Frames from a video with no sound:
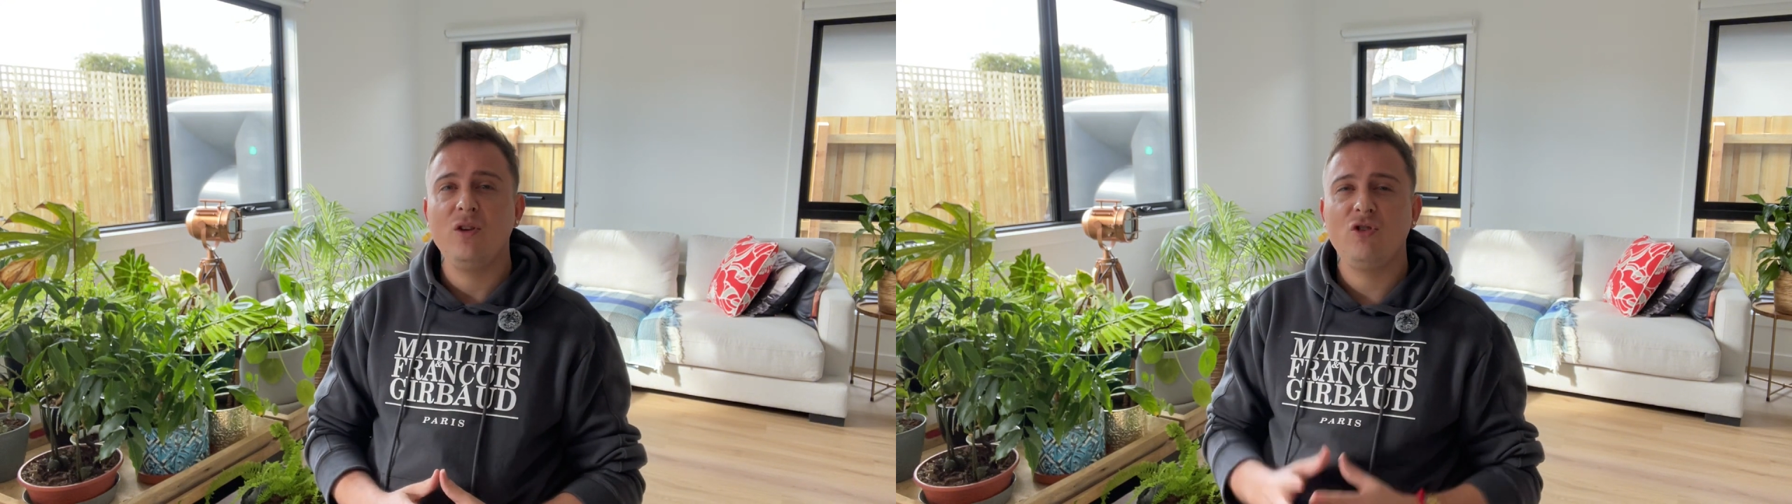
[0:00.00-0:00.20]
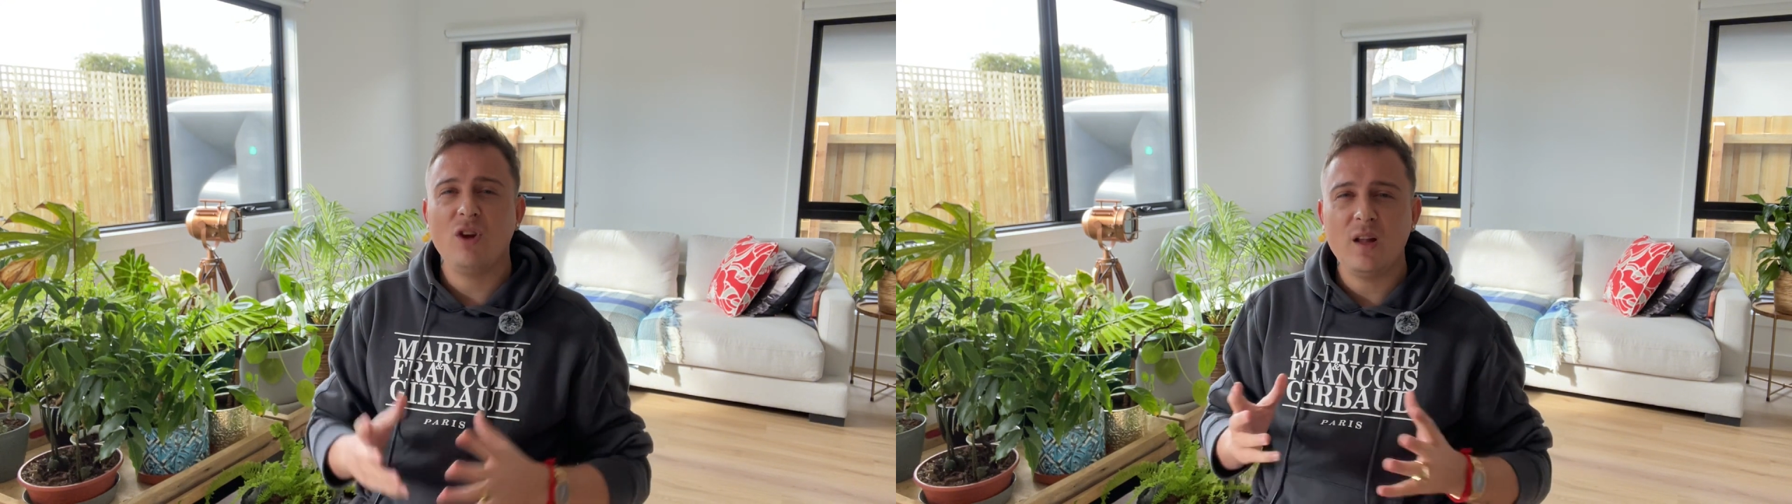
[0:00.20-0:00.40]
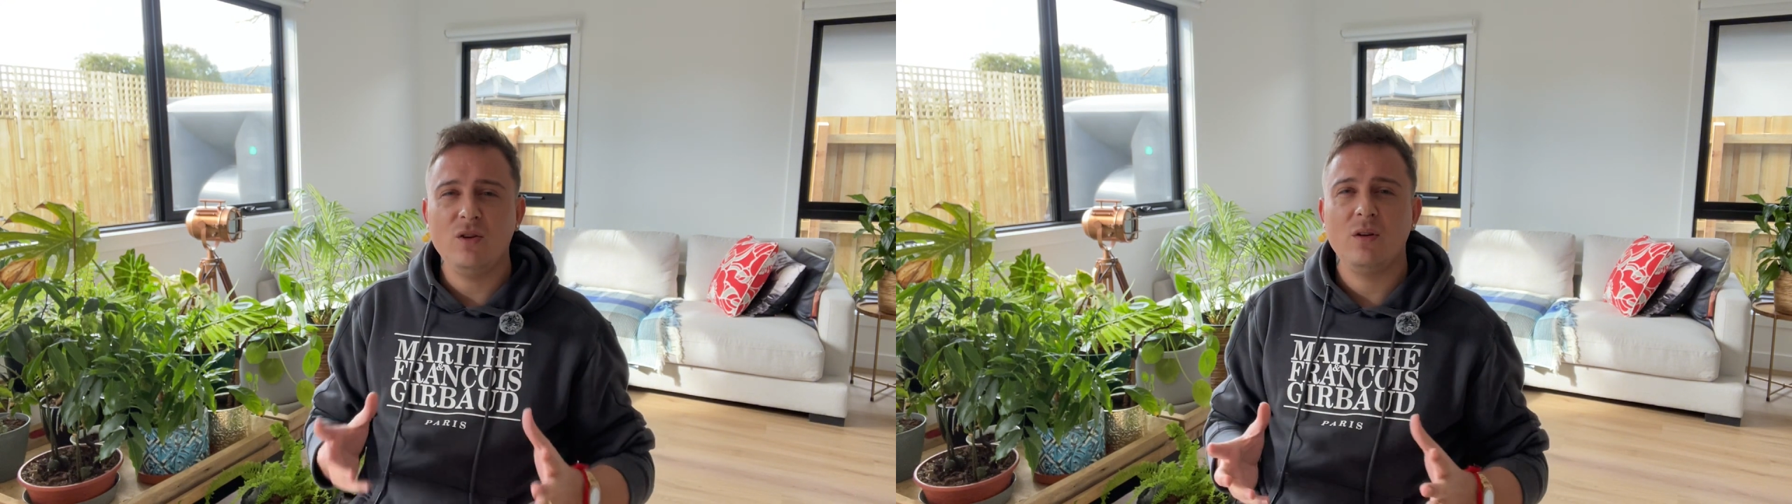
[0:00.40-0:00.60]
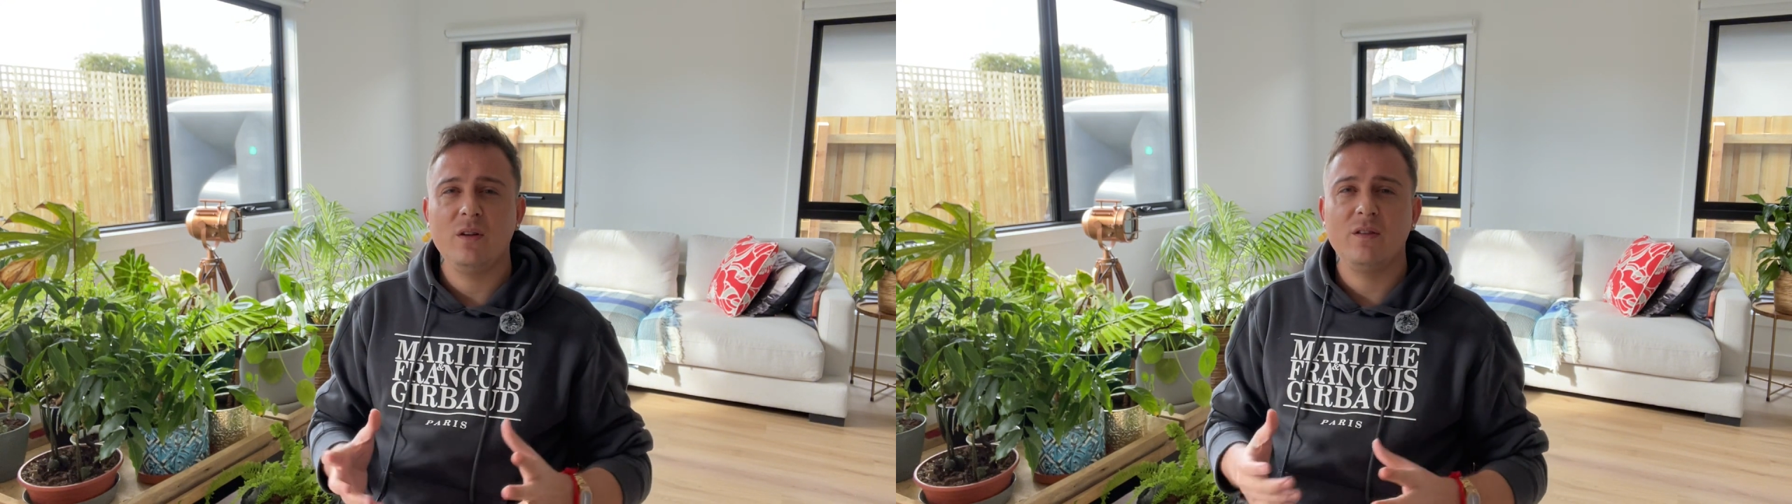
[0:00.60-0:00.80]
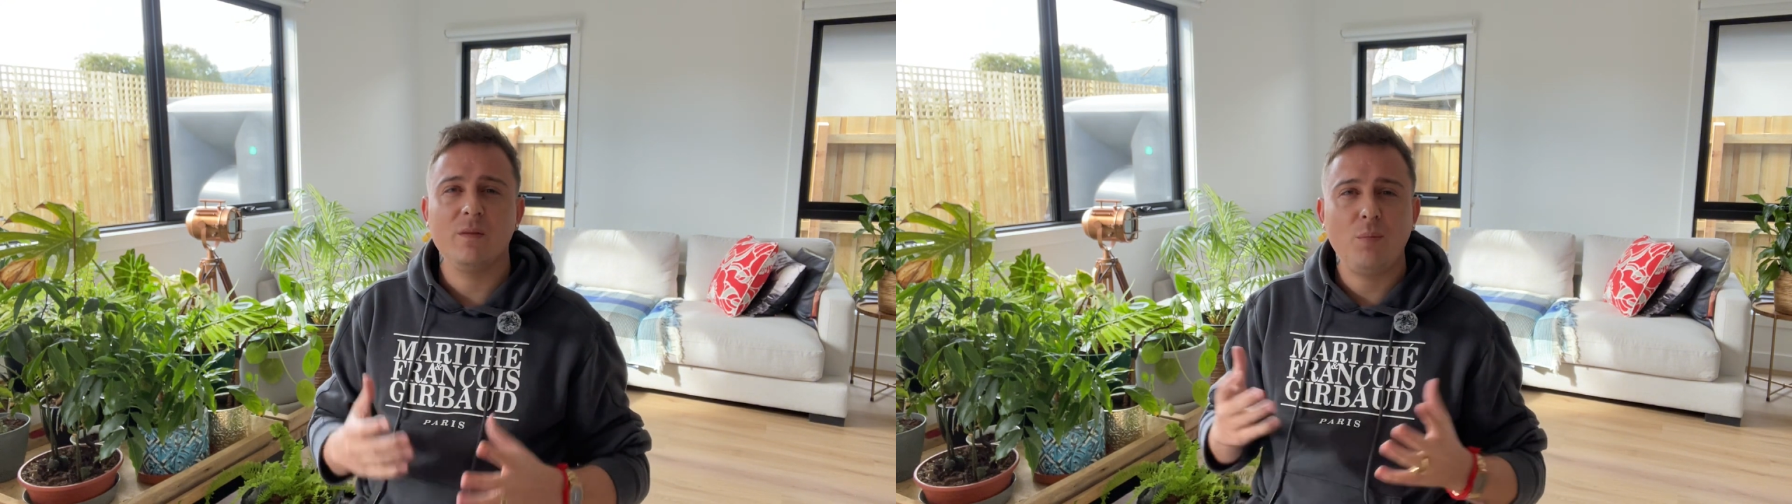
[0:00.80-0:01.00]
Genuine,
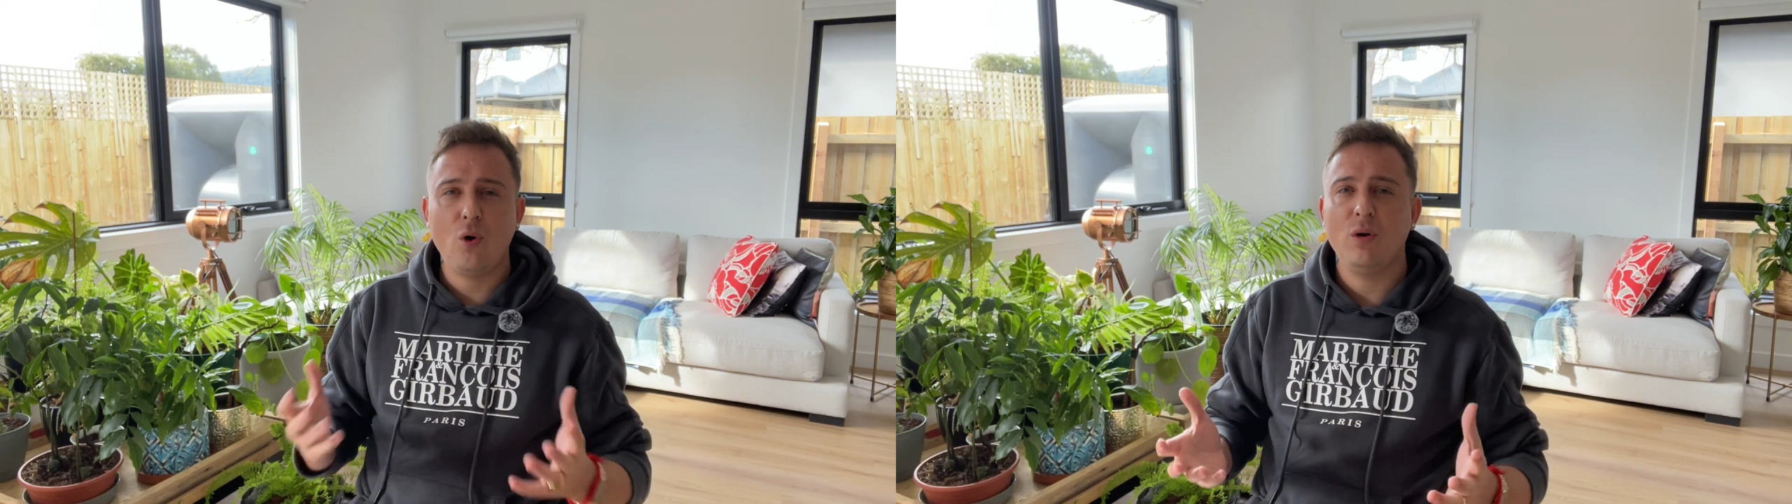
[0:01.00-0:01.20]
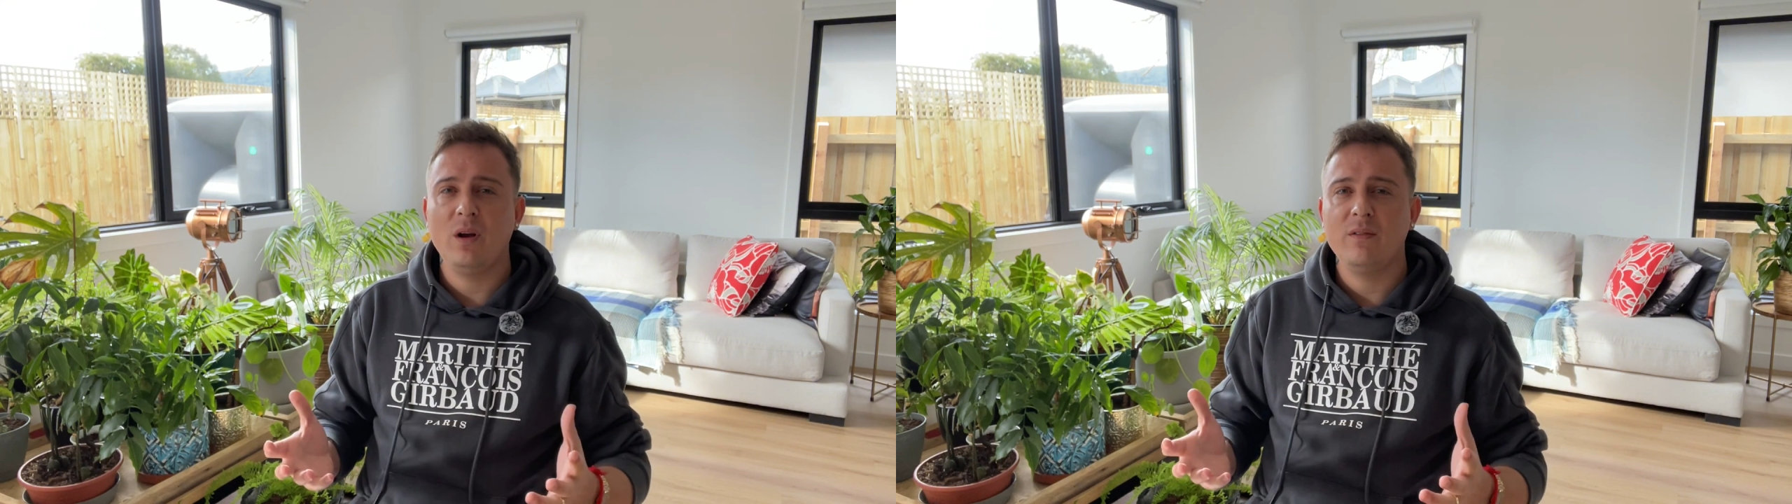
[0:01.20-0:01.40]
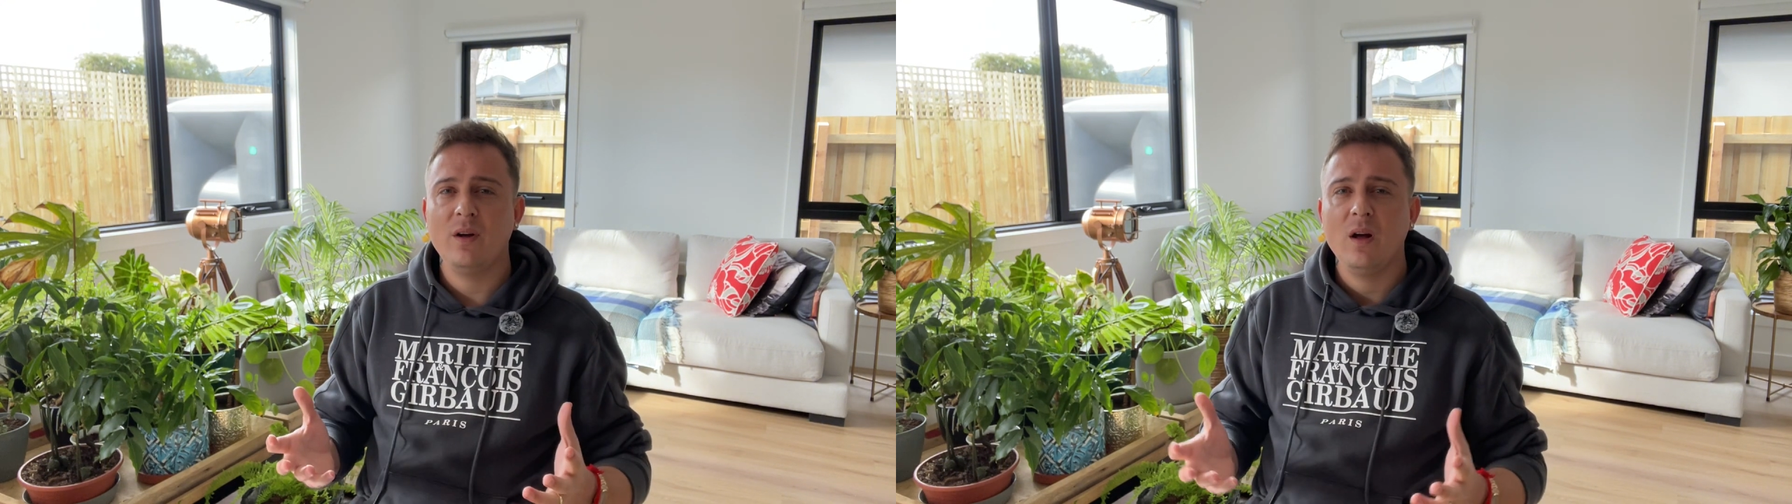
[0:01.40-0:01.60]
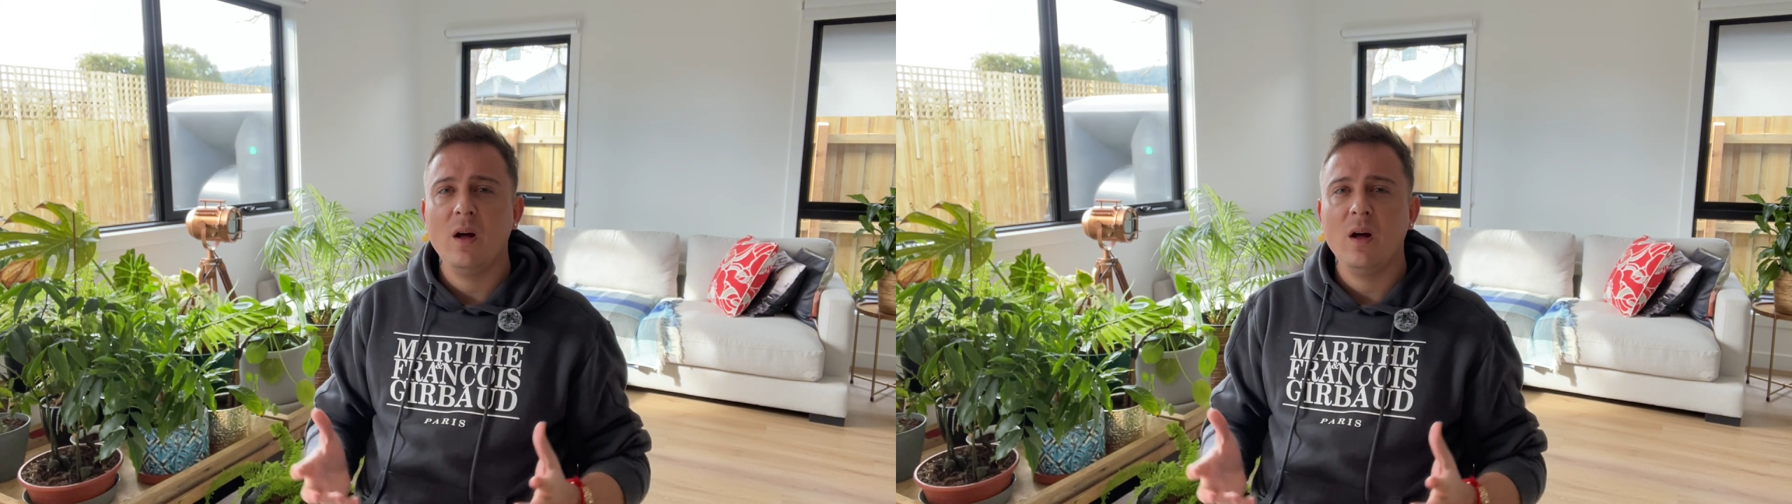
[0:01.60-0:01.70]
supportive,